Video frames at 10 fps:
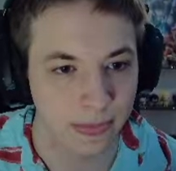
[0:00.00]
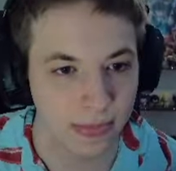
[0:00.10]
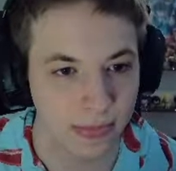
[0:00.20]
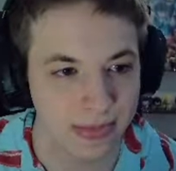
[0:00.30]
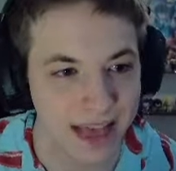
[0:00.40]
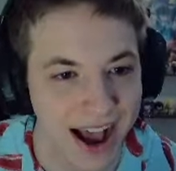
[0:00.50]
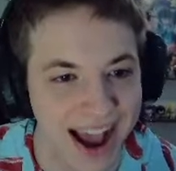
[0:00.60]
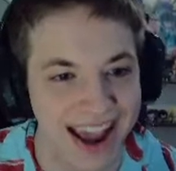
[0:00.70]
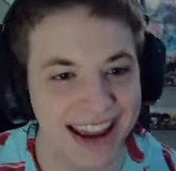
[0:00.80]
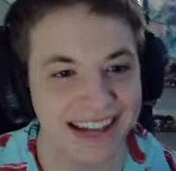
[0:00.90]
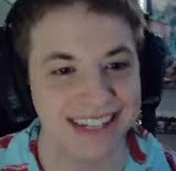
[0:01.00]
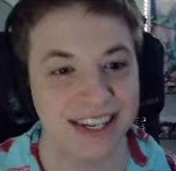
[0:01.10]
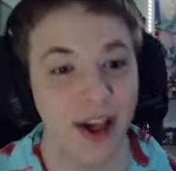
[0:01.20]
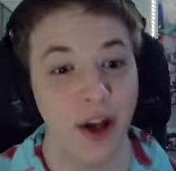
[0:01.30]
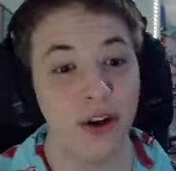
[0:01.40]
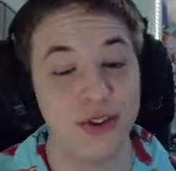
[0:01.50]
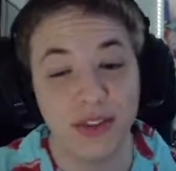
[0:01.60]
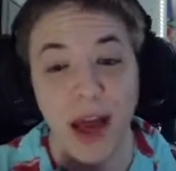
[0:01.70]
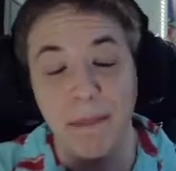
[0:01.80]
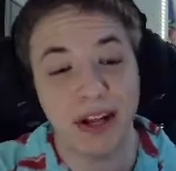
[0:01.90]
Nice! Dude,
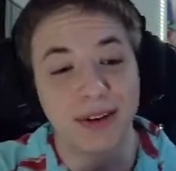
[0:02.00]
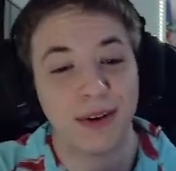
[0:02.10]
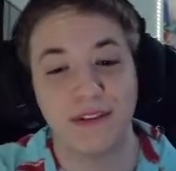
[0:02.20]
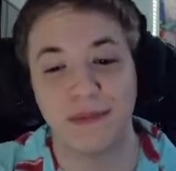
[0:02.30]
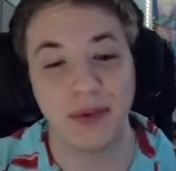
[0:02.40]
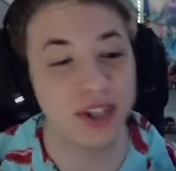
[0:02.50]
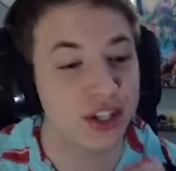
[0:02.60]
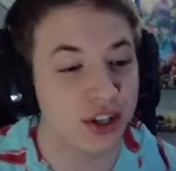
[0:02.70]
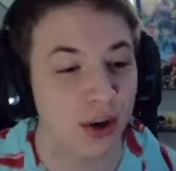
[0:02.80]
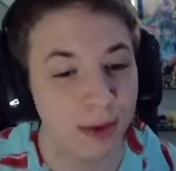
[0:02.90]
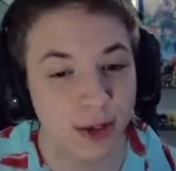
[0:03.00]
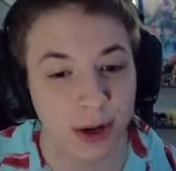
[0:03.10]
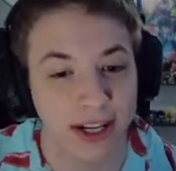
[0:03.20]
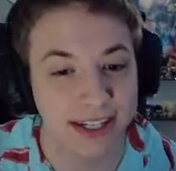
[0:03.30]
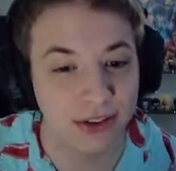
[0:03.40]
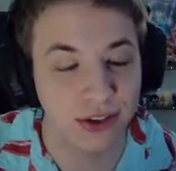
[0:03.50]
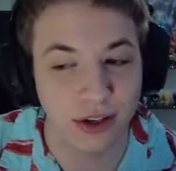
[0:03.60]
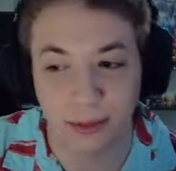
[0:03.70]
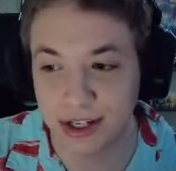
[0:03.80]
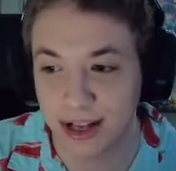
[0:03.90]
that Blood Grove did so much work. It dealt
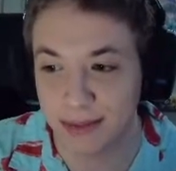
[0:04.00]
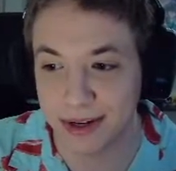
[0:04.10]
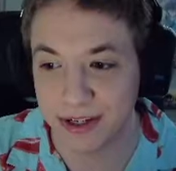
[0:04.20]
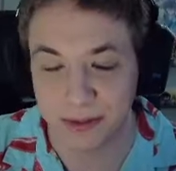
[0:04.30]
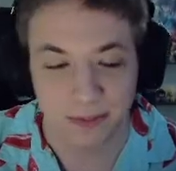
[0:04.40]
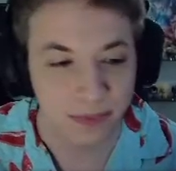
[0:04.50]
so much damage.